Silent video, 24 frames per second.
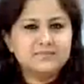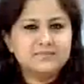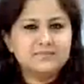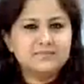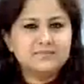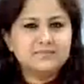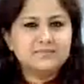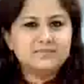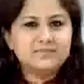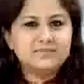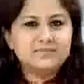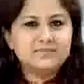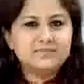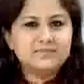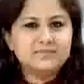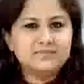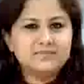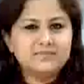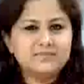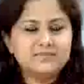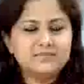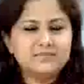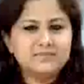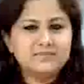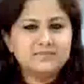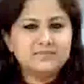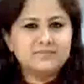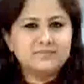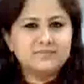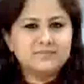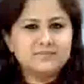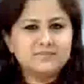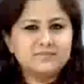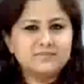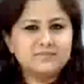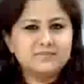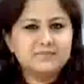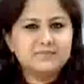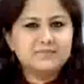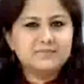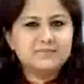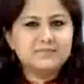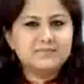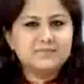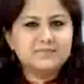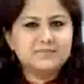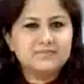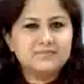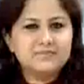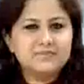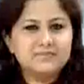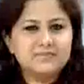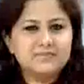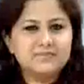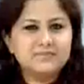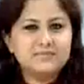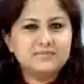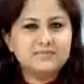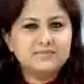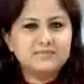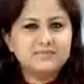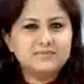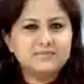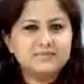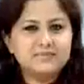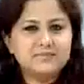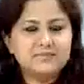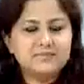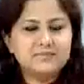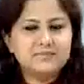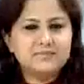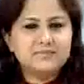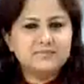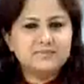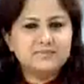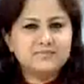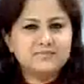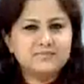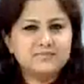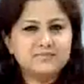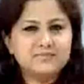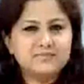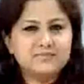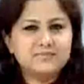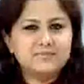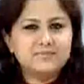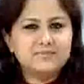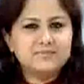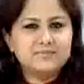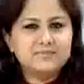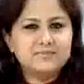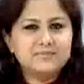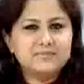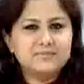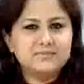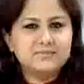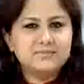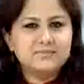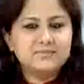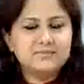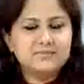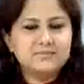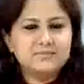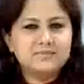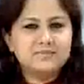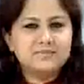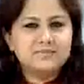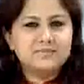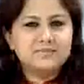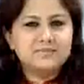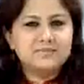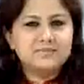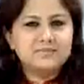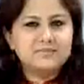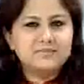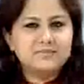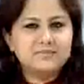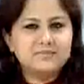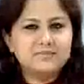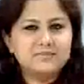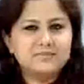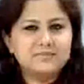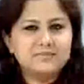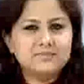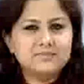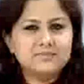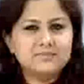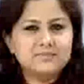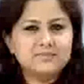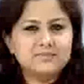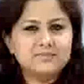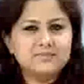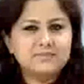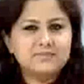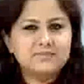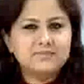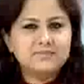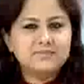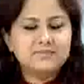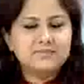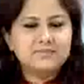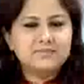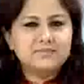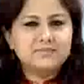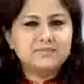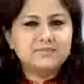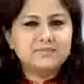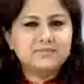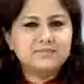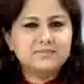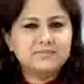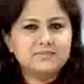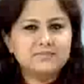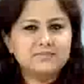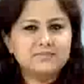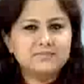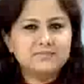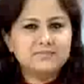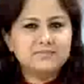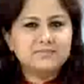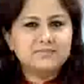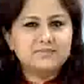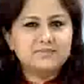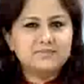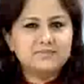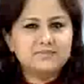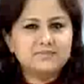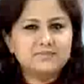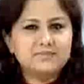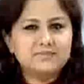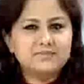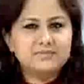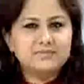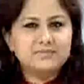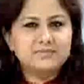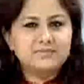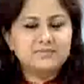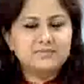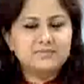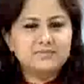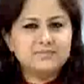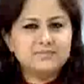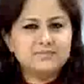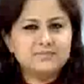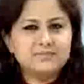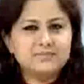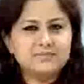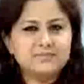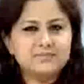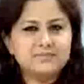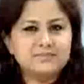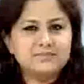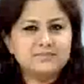(not speaking)